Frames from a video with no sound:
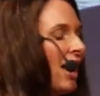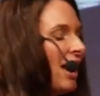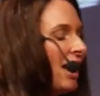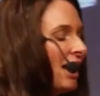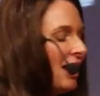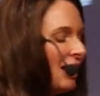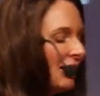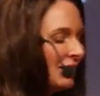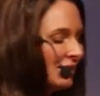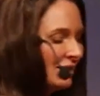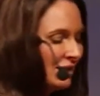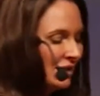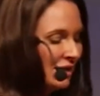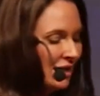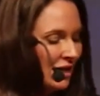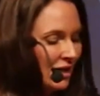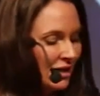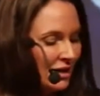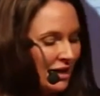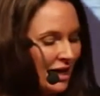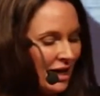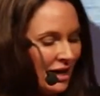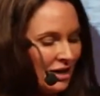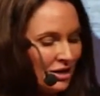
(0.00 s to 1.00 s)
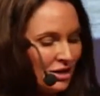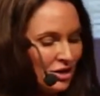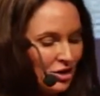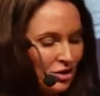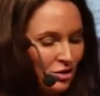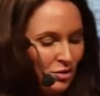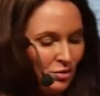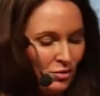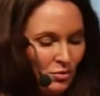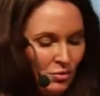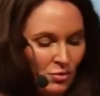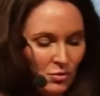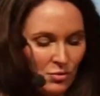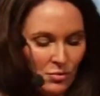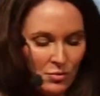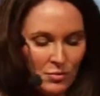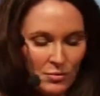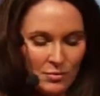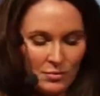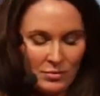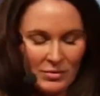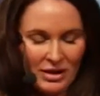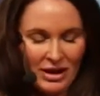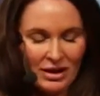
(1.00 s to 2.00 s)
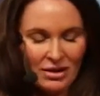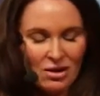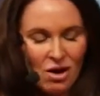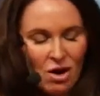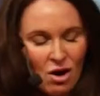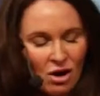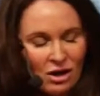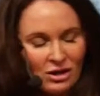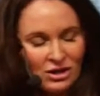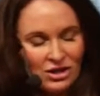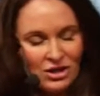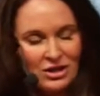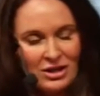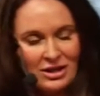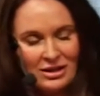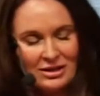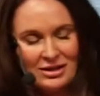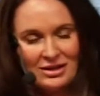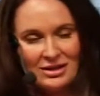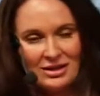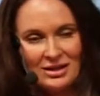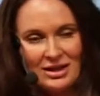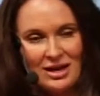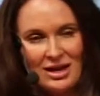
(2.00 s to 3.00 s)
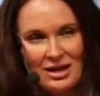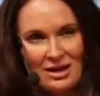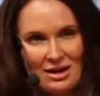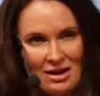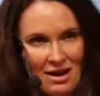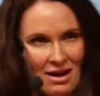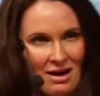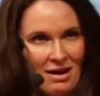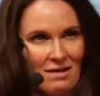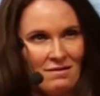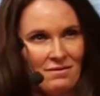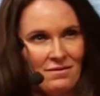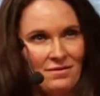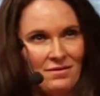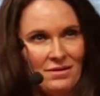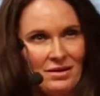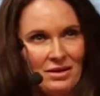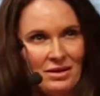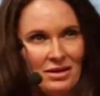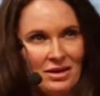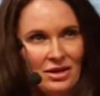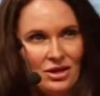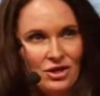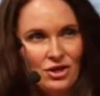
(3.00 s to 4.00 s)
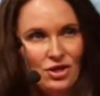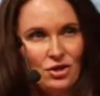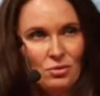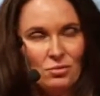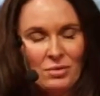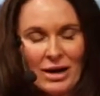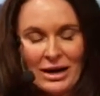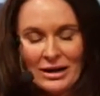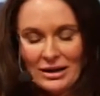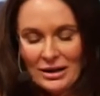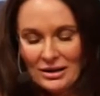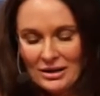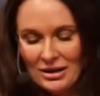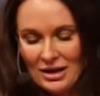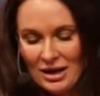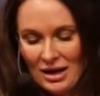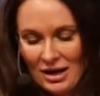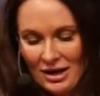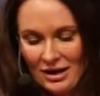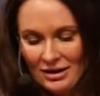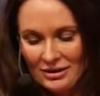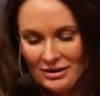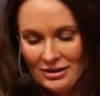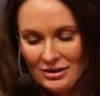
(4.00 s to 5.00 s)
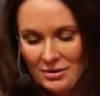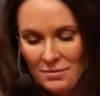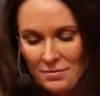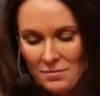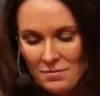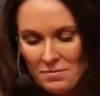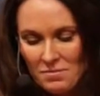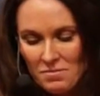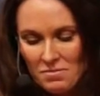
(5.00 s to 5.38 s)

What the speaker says: And can you get conscious enough to recognize